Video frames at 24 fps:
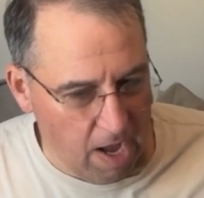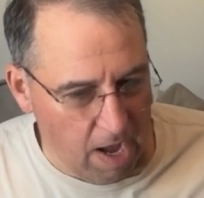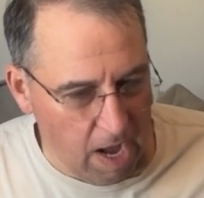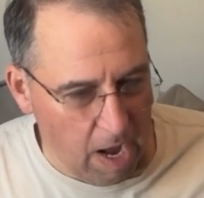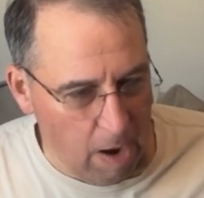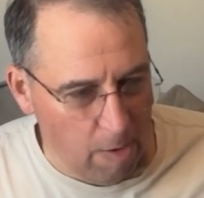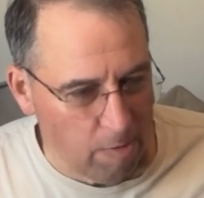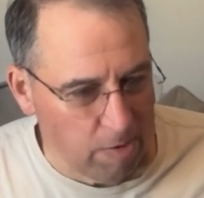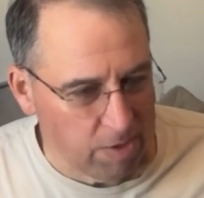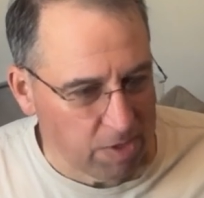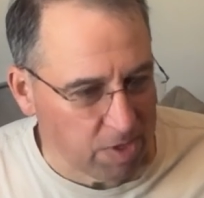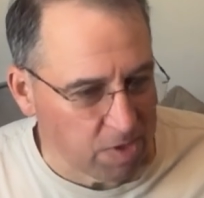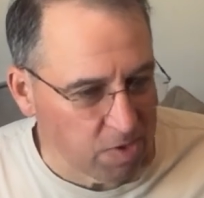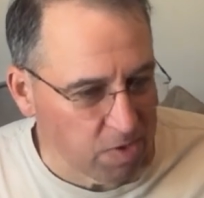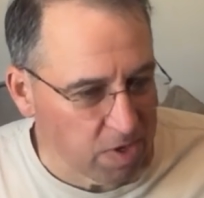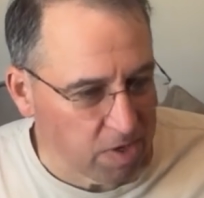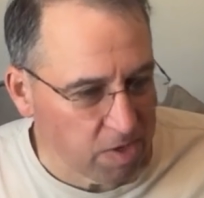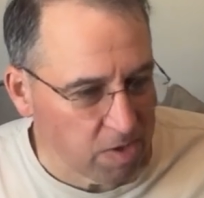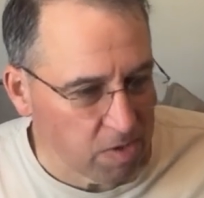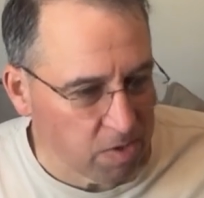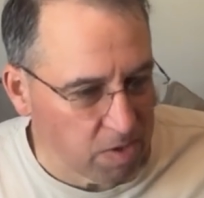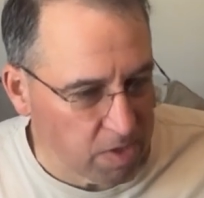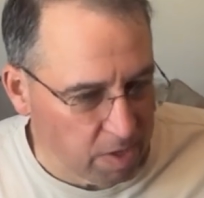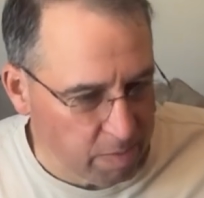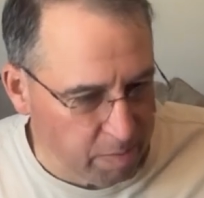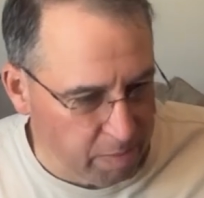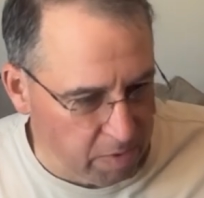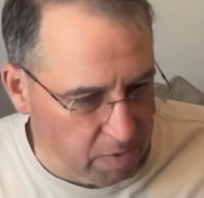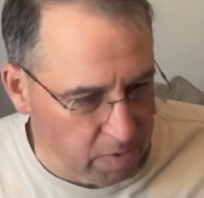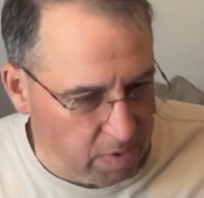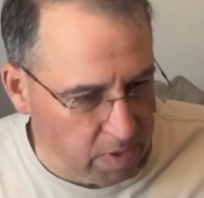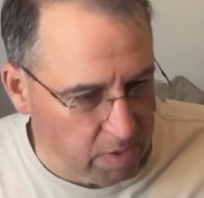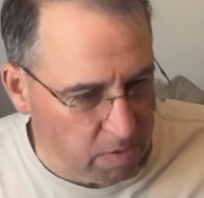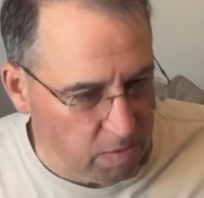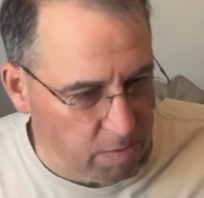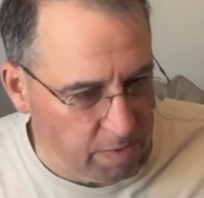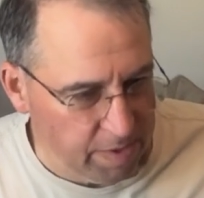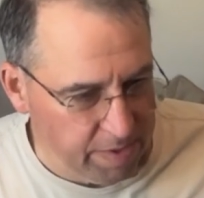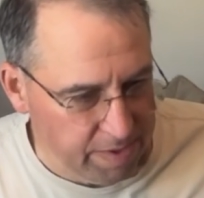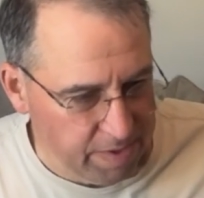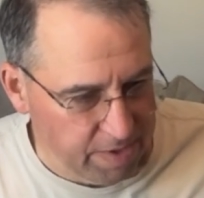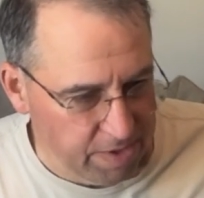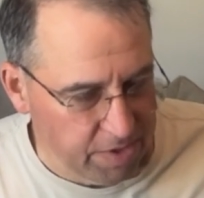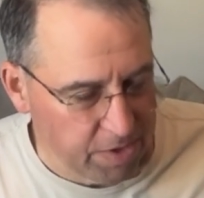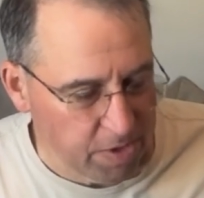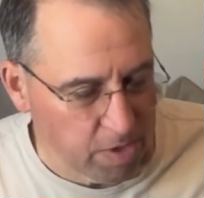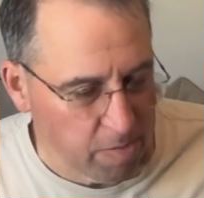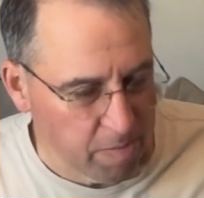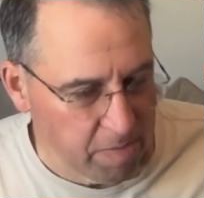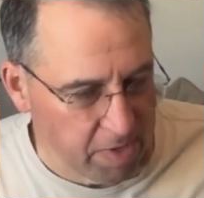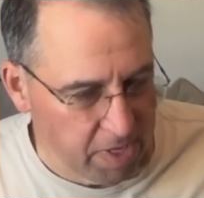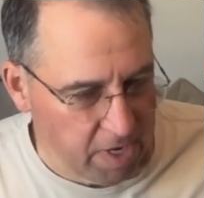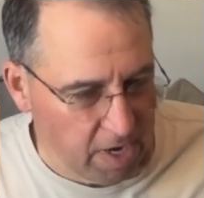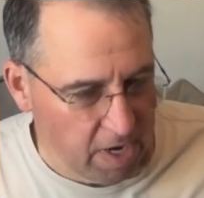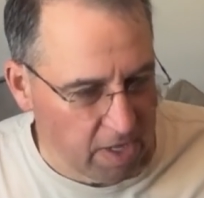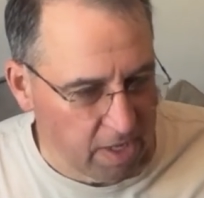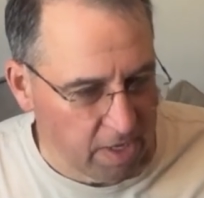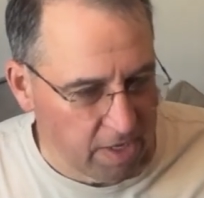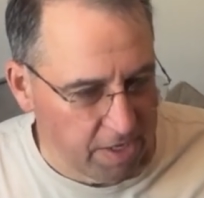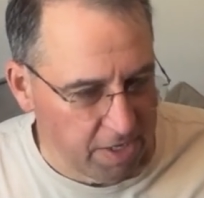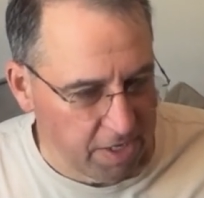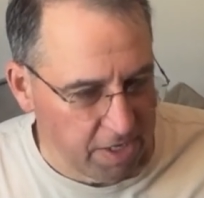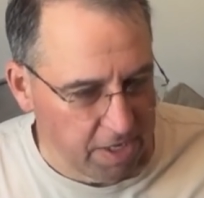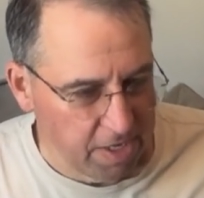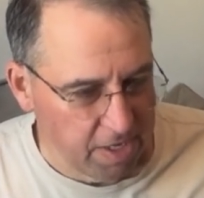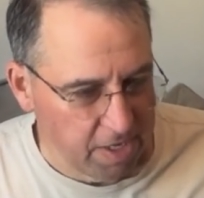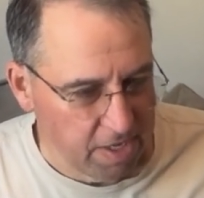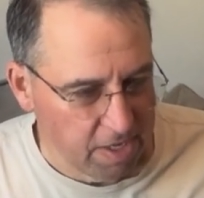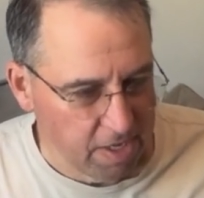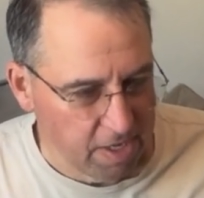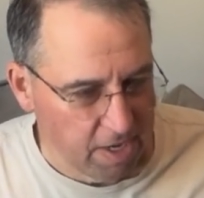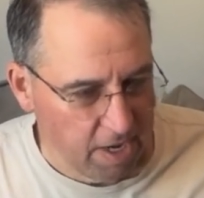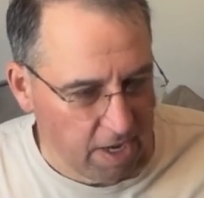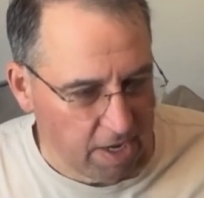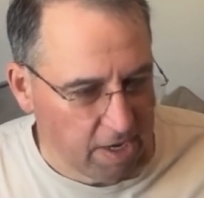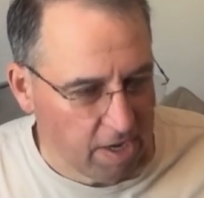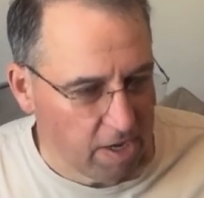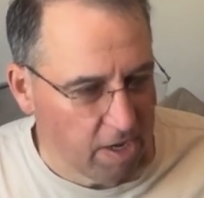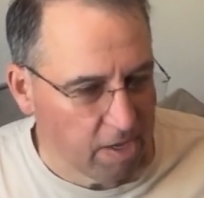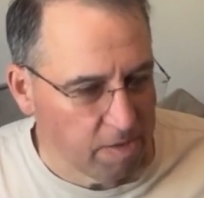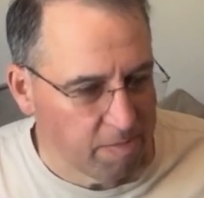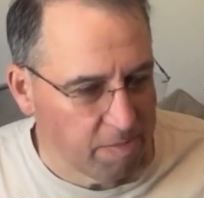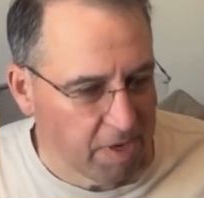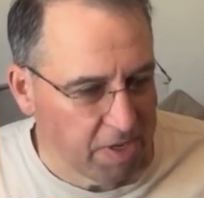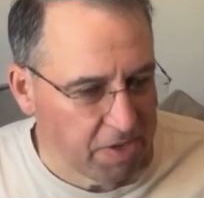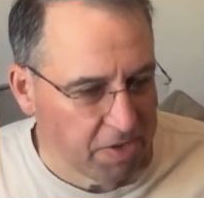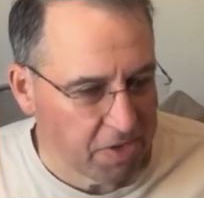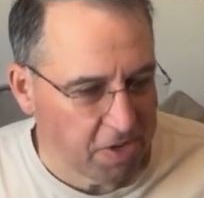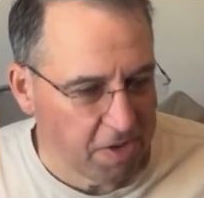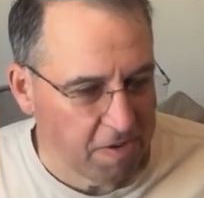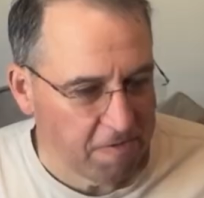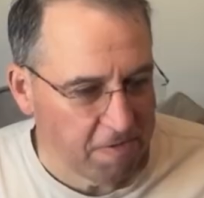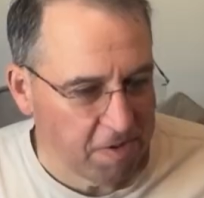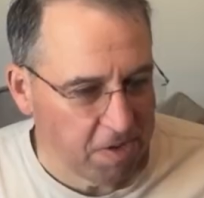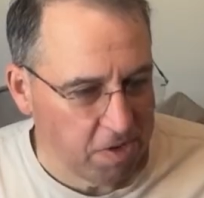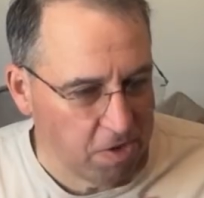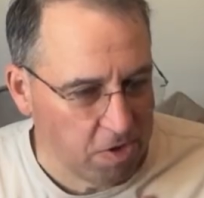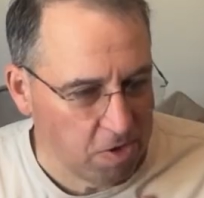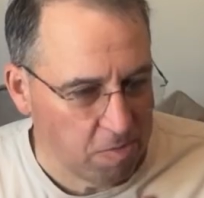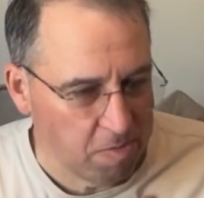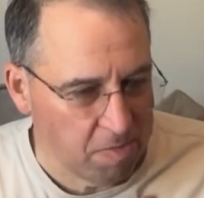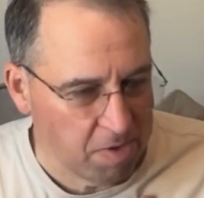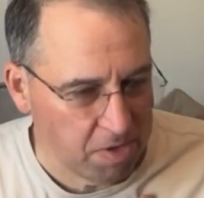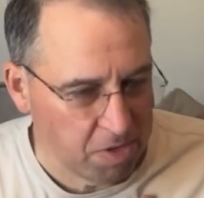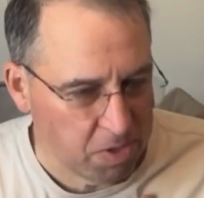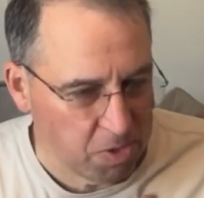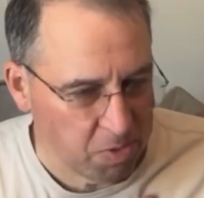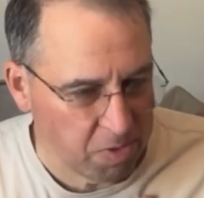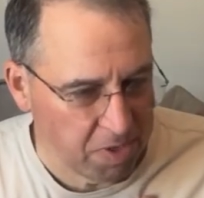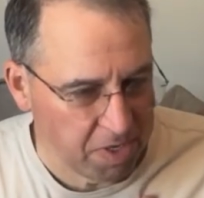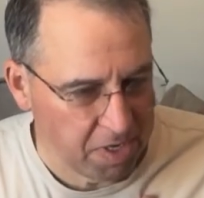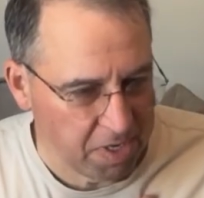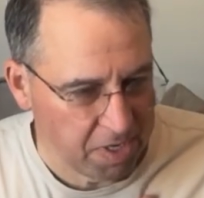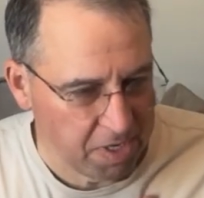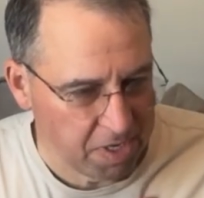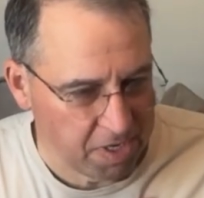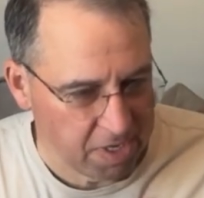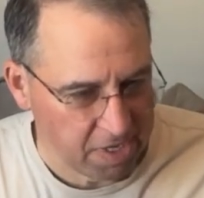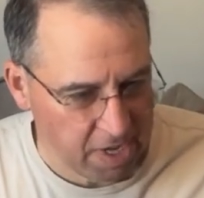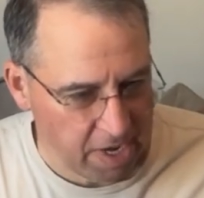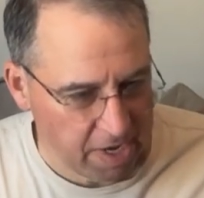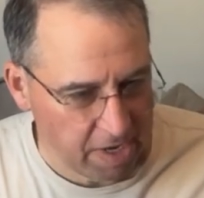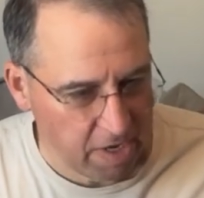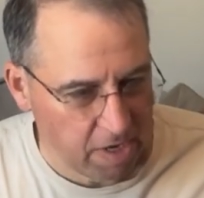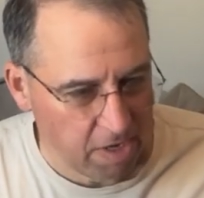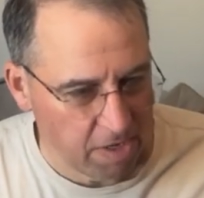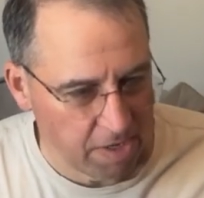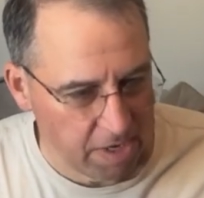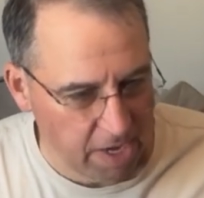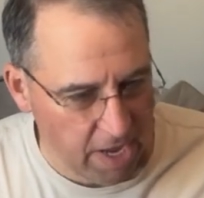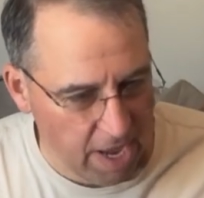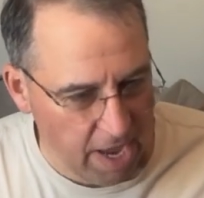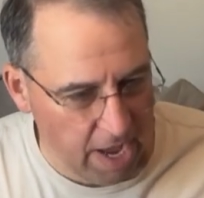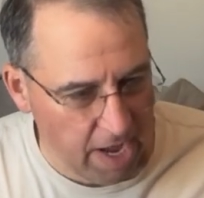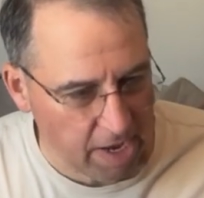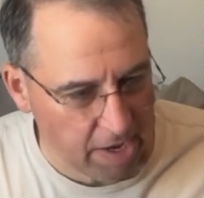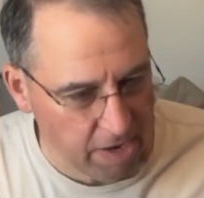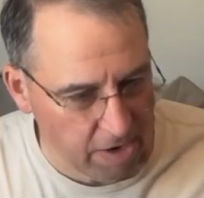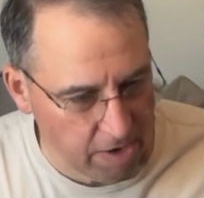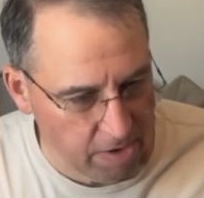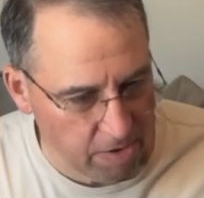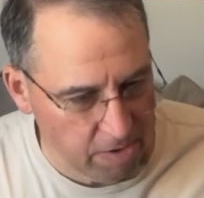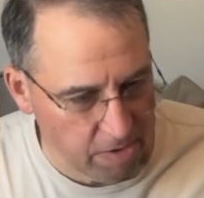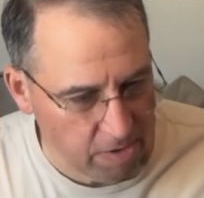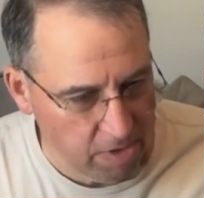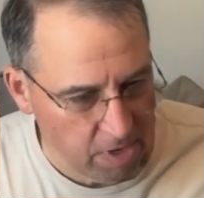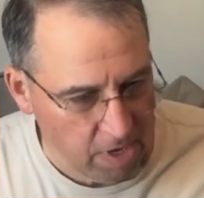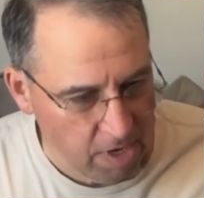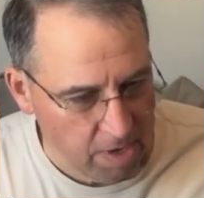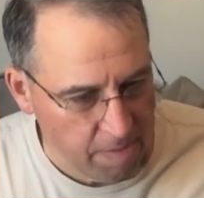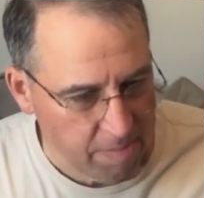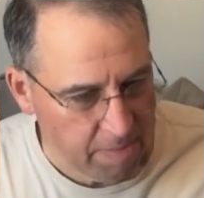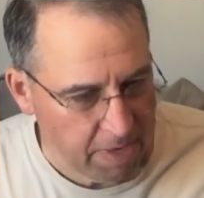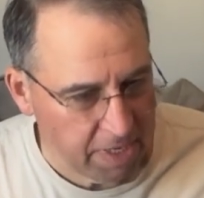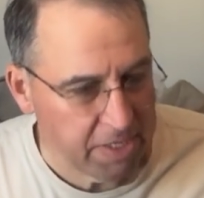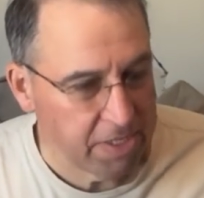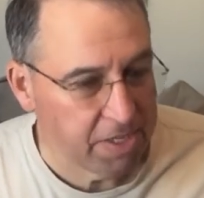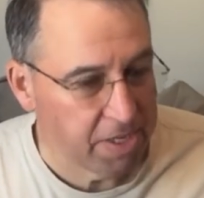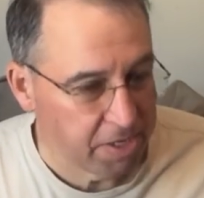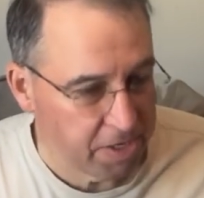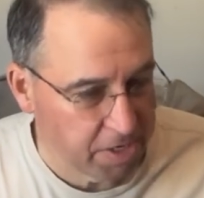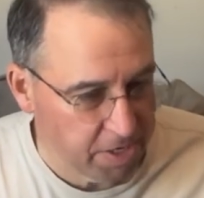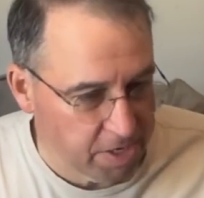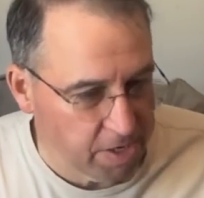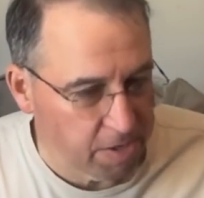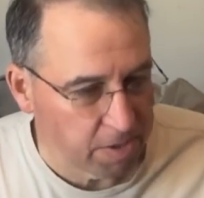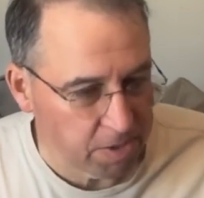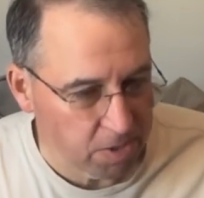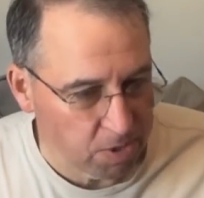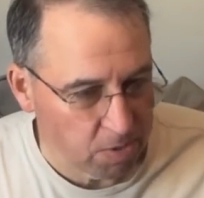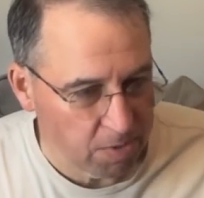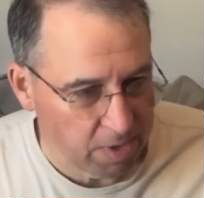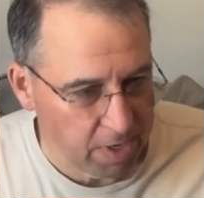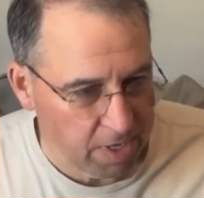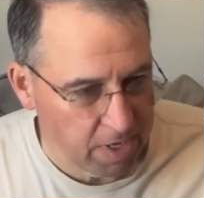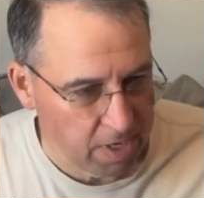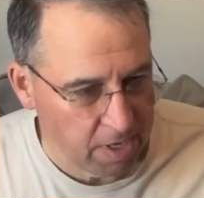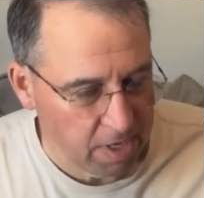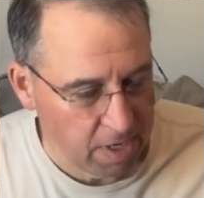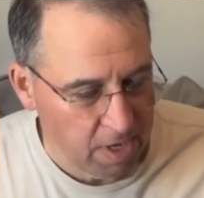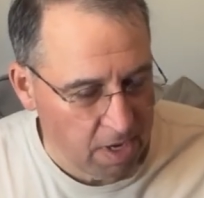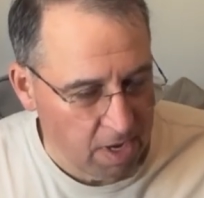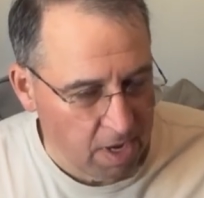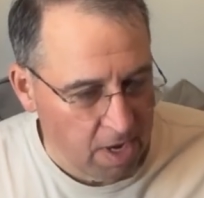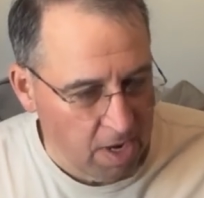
I was a little liberal with the terminology. I called myself a human twin and I called Echo my digital twin.